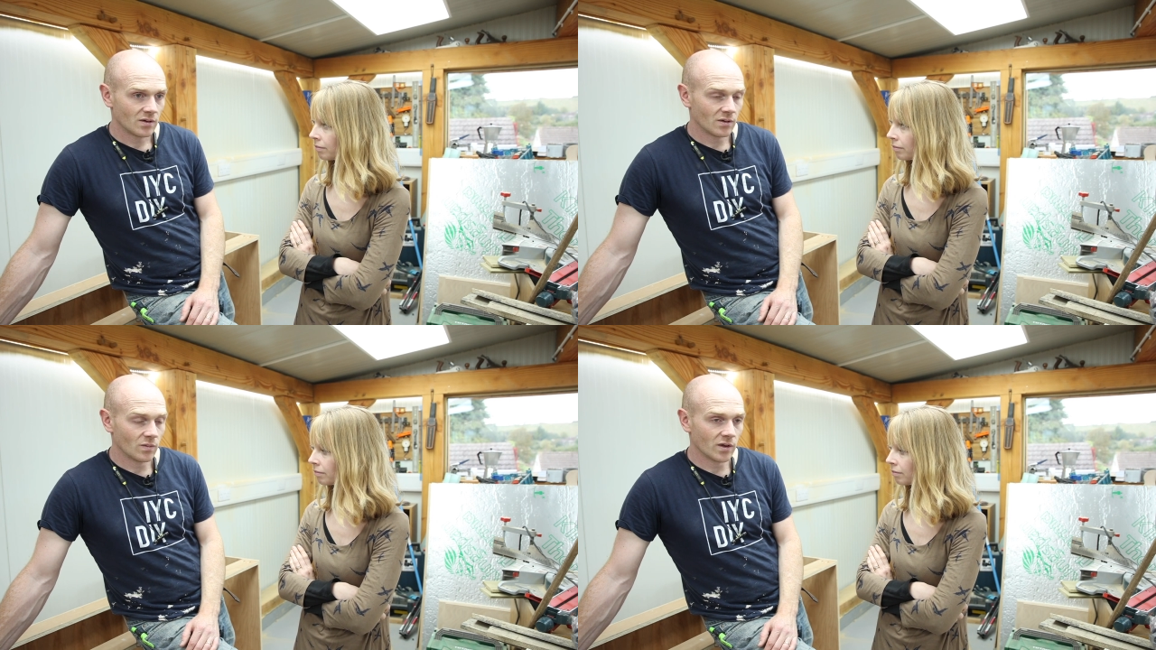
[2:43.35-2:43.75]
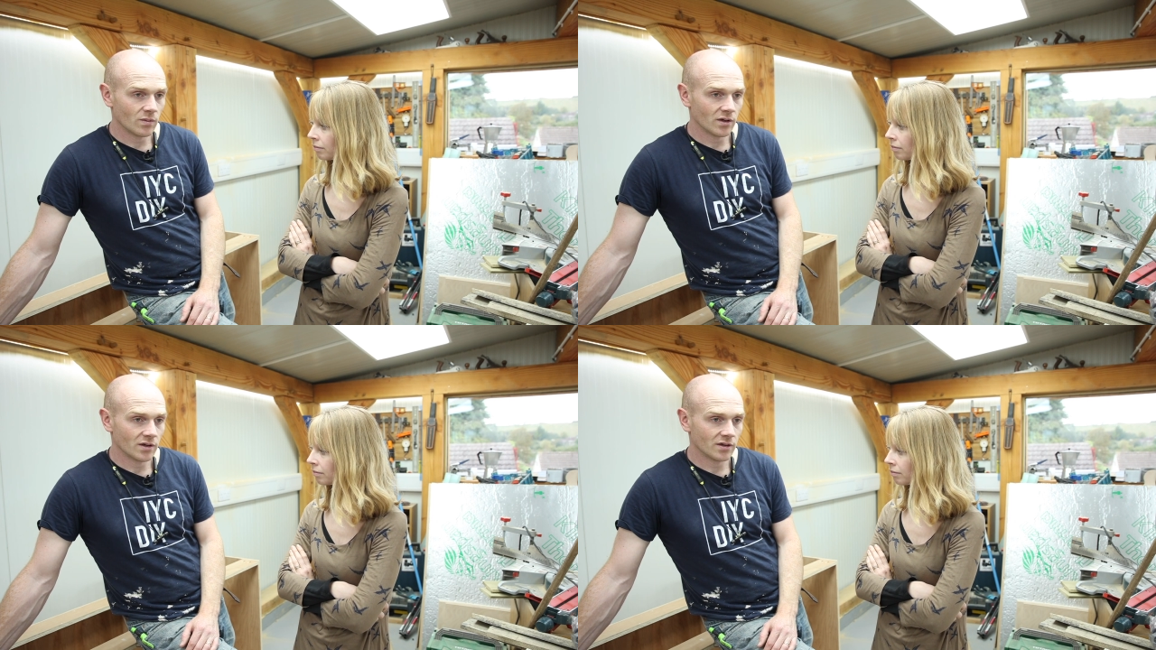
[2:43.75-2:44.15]
Speaker 1: And we
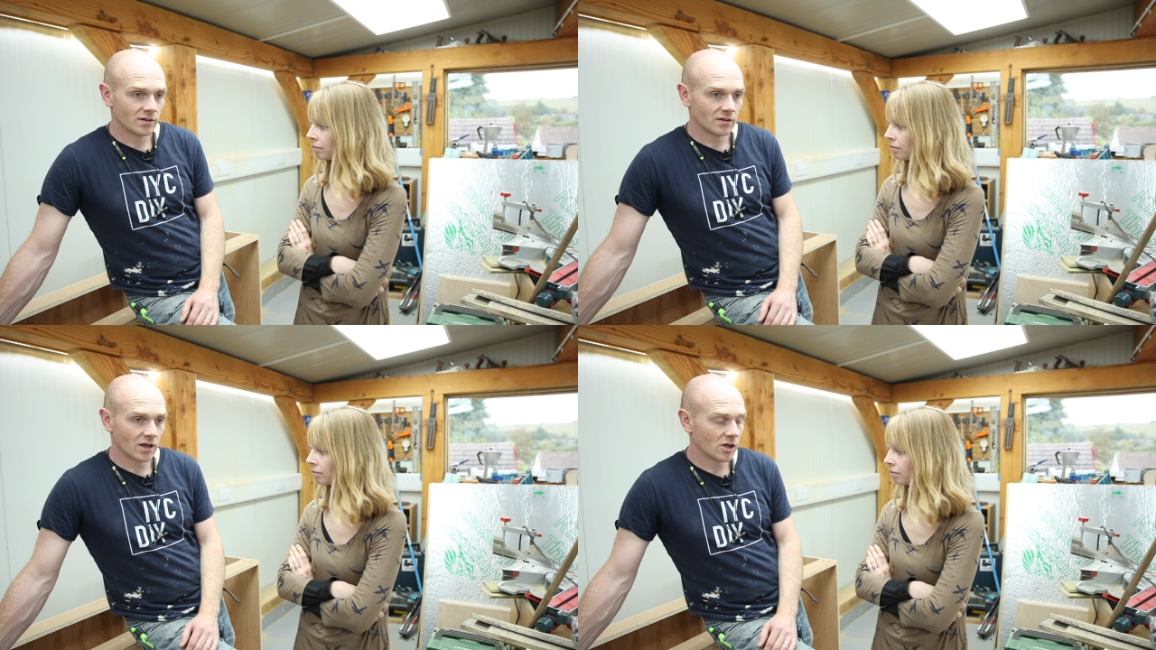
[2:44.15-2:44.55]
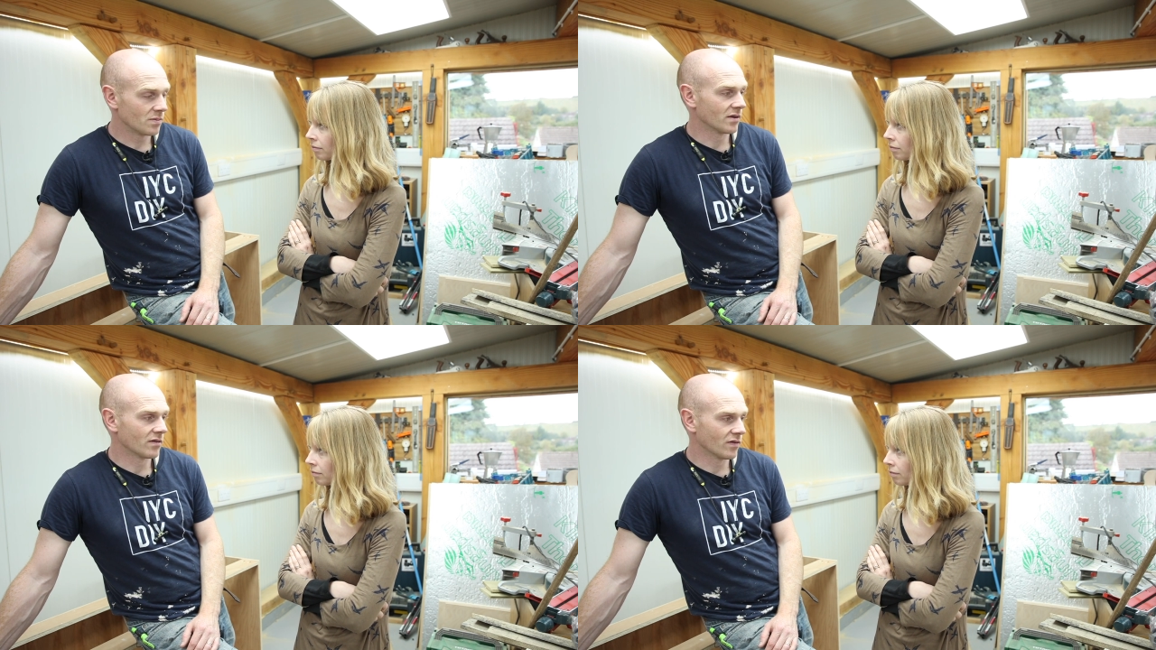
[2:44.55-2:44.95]
were
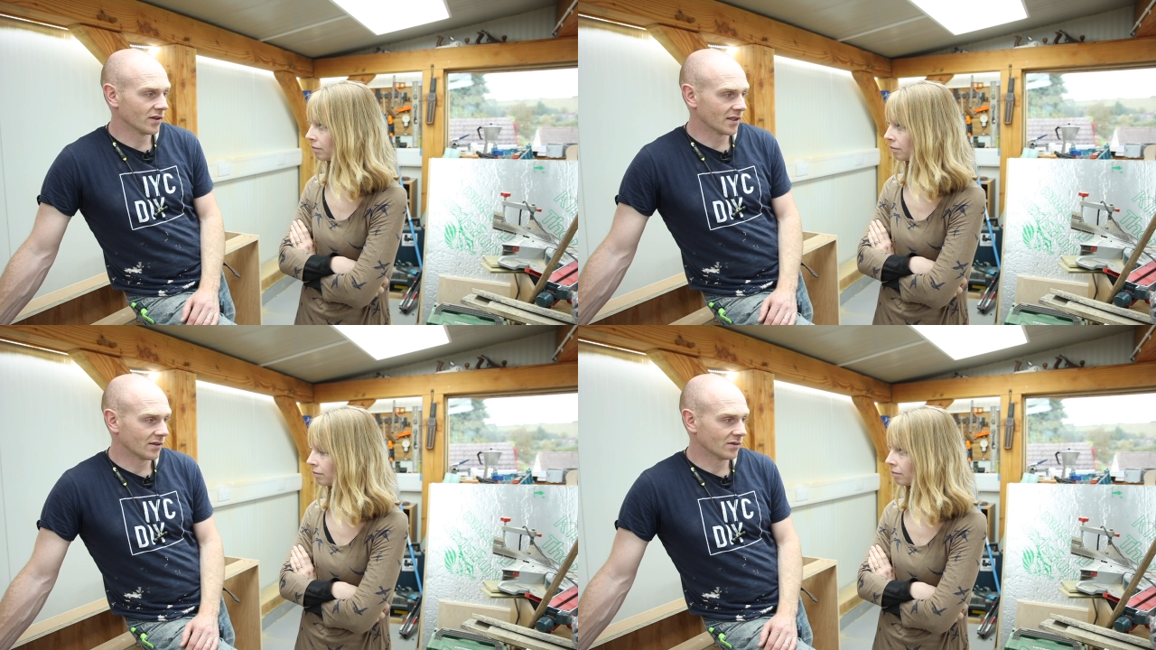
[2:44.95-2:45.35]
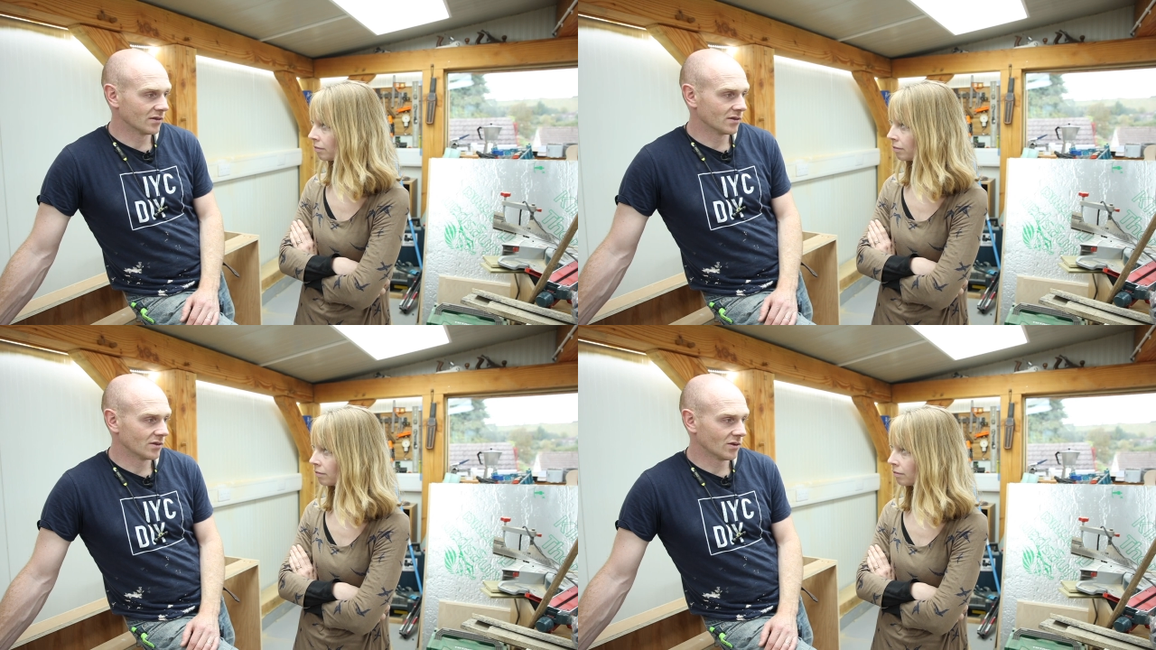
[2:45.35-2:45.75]
hoping to find out
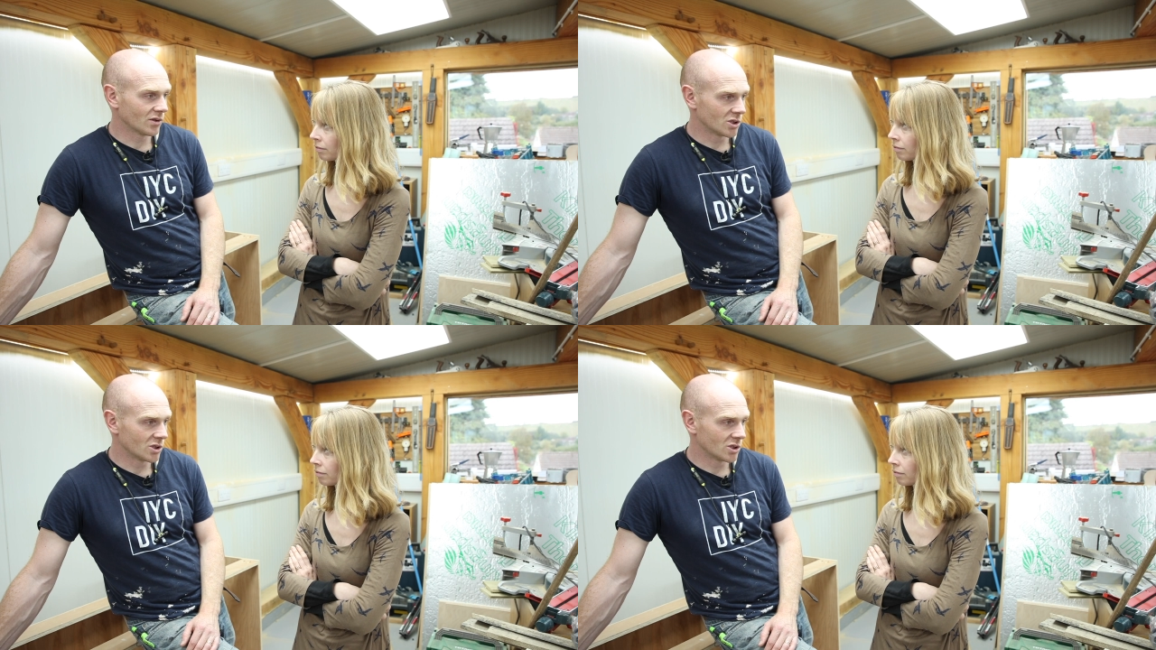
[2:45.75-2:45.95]
on a